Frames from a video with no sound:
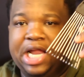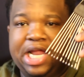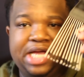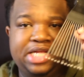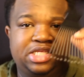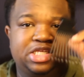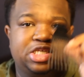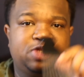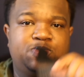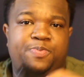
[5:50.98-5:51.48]

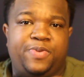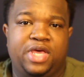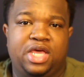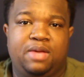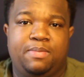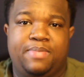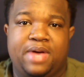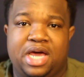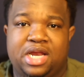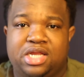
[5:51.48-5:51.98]
like this
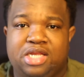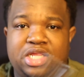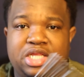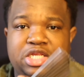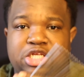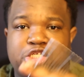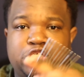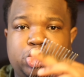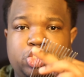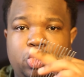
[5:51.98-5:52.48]
pick better than
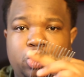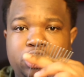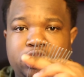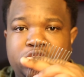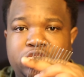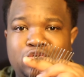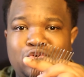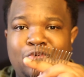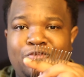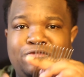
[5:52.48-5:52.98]
the short
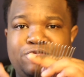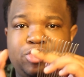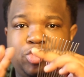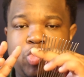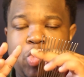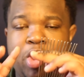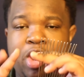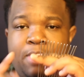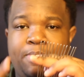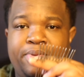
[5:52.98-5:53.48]
tooth
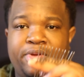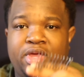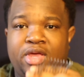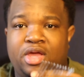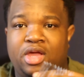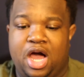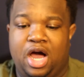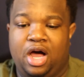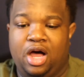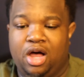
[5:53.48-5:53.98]
square
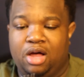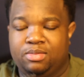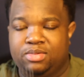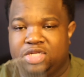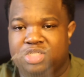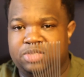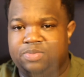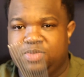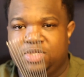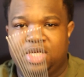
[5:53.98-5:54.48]
pick.
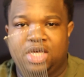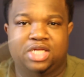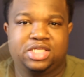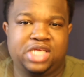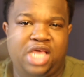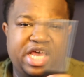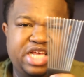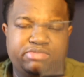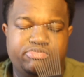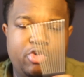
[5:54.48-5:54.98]
Just because it
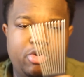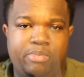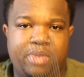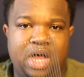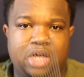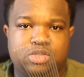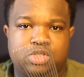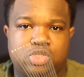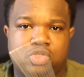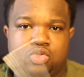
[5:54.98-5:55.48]
has more
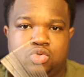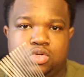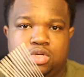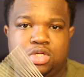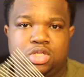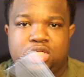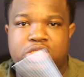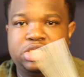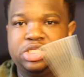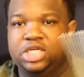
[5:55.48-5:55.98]
bounce to
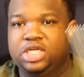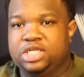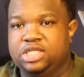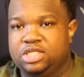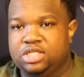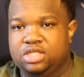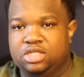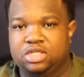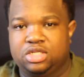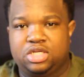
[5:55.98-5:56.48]
it. It's
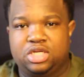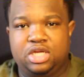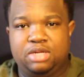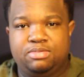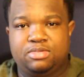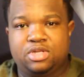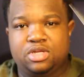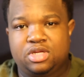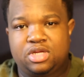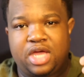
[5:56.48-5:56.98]
easier to
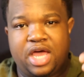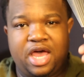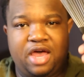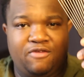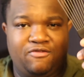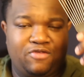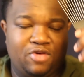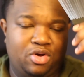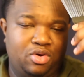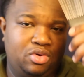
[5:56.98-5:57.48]
keep the
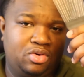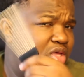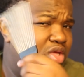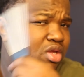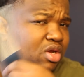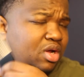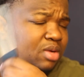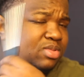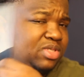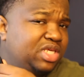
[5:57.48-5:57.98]
afro, you
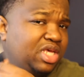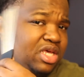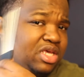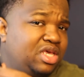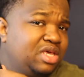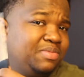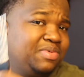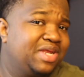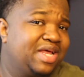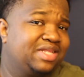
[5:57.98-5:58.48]
know what I'm saying?
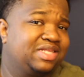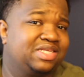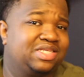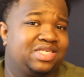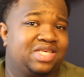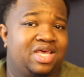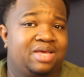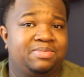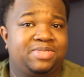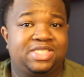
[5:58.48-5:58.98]
Keep it at the
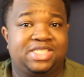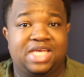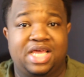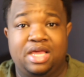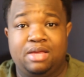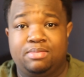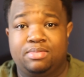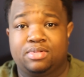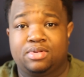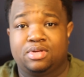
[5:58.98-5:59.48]
same
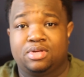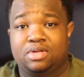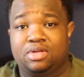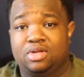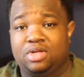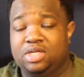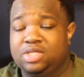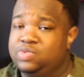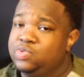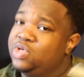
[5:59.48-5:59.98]
shape.
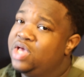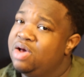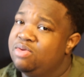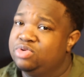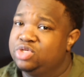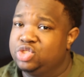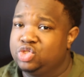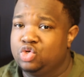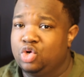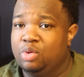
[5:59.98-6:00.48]
Because when you have a
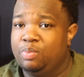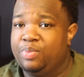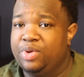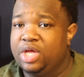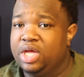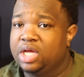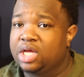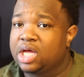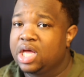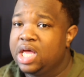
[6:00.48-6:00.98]
short
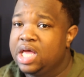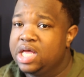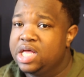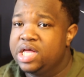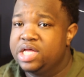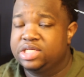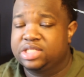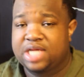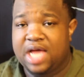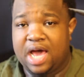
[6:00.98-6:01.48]
pick,
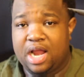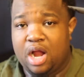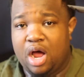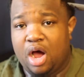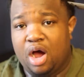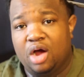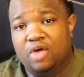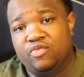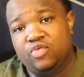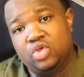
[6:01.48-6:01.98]
it's kind of
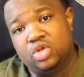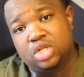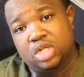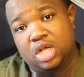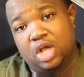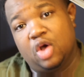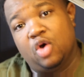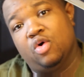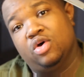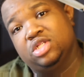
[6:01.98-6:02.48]
hard for you to
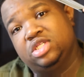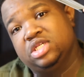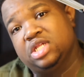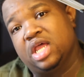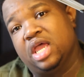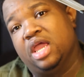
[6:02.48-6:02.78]
go into the